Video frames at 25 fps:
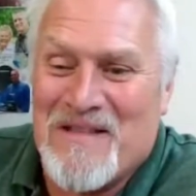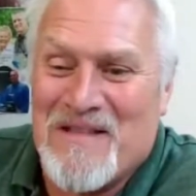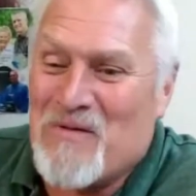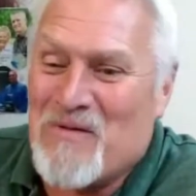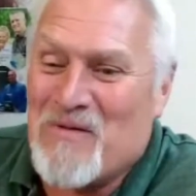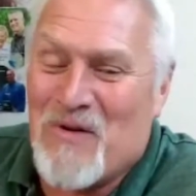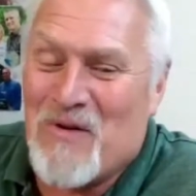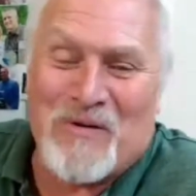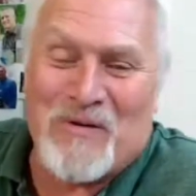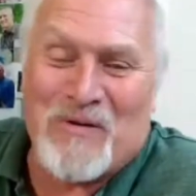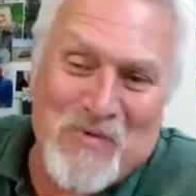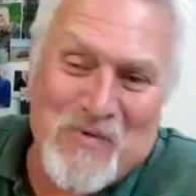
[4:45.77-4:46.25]

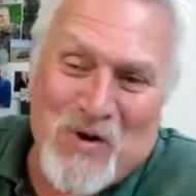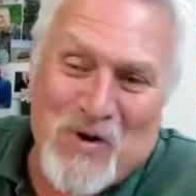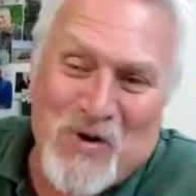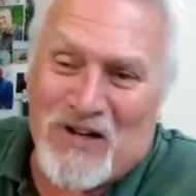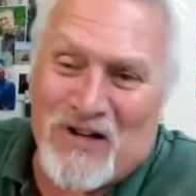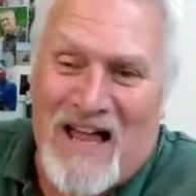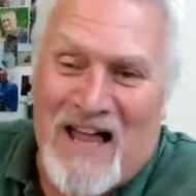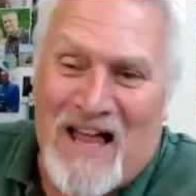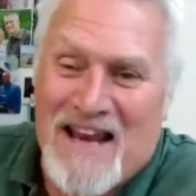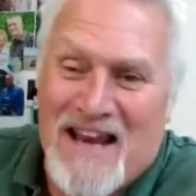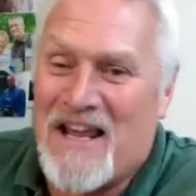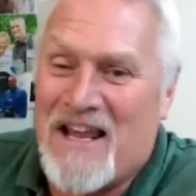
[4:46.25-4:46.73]
we're, we're
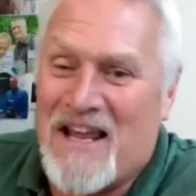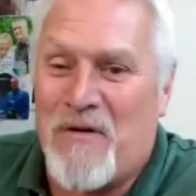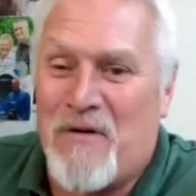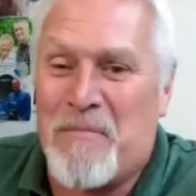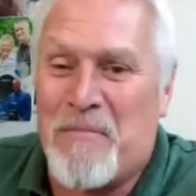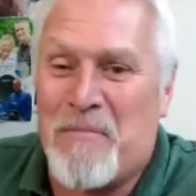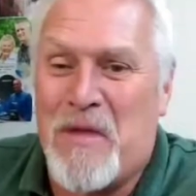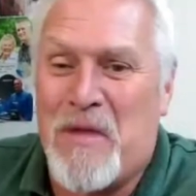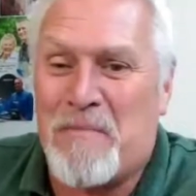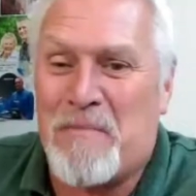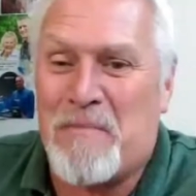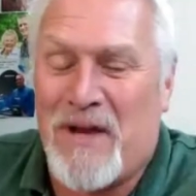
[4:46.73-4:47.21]
glad to give
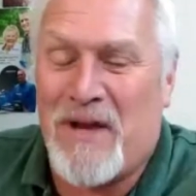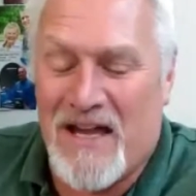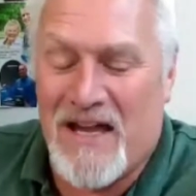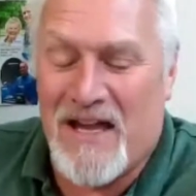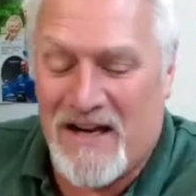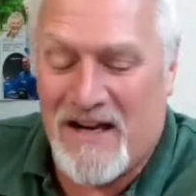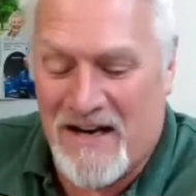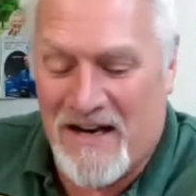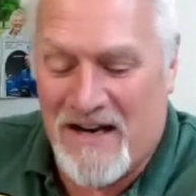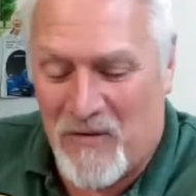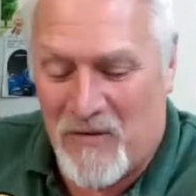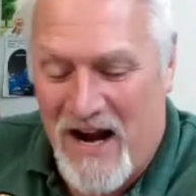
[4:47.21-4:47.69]
him the
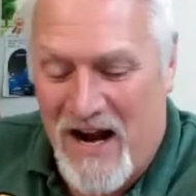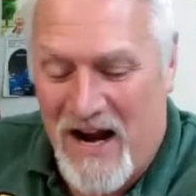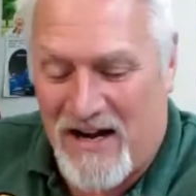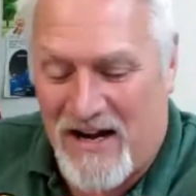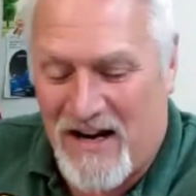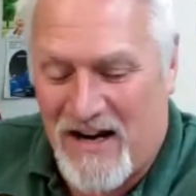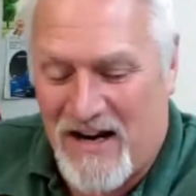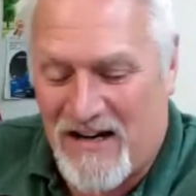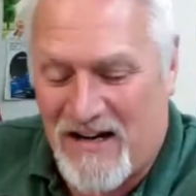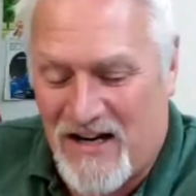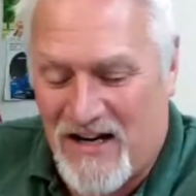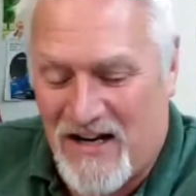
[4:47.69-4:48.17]
pen and
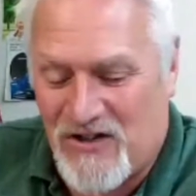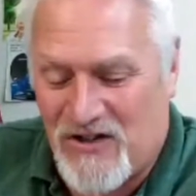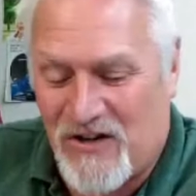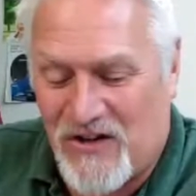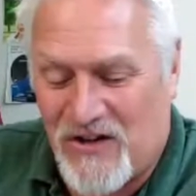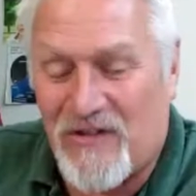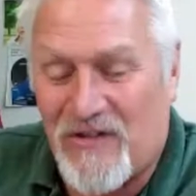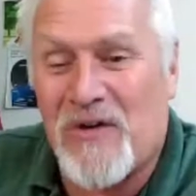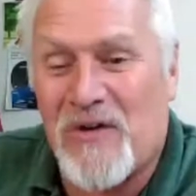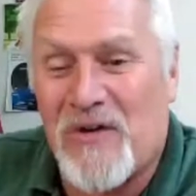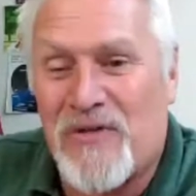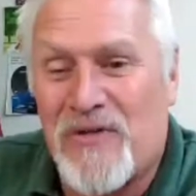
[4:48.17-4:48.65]
recognition.
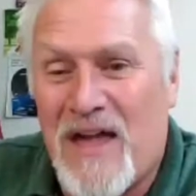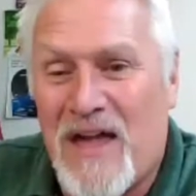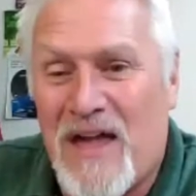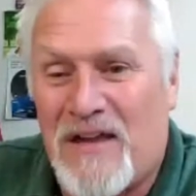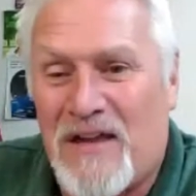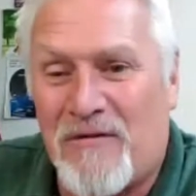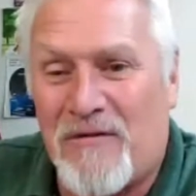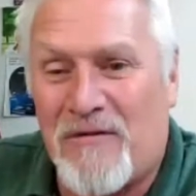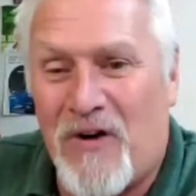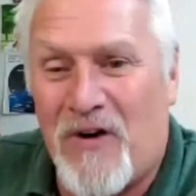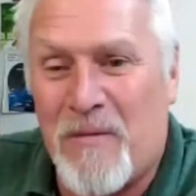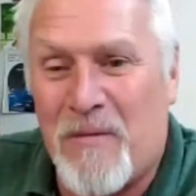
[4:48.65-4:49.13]
So thank you
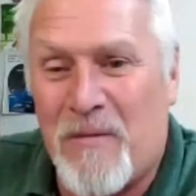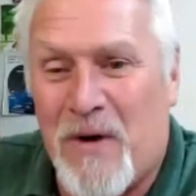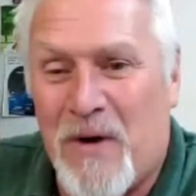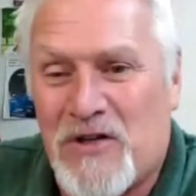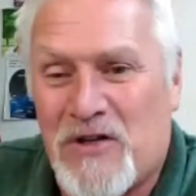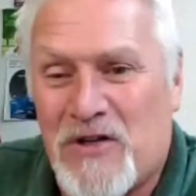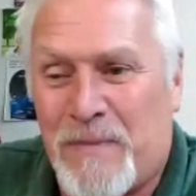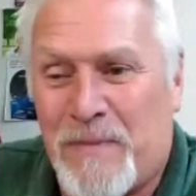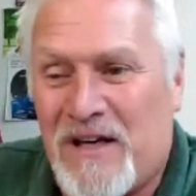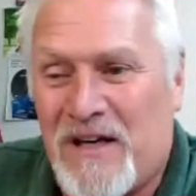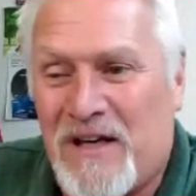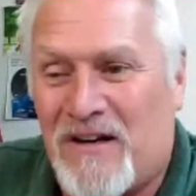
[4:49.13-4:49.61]
very much,
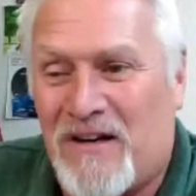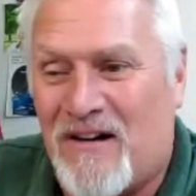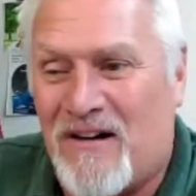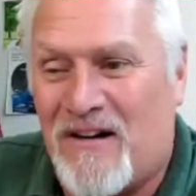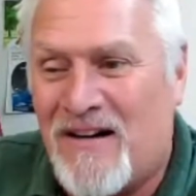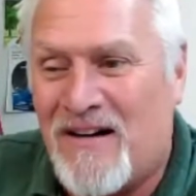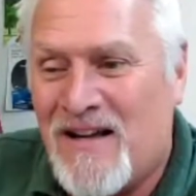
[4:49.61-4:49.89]
Peter.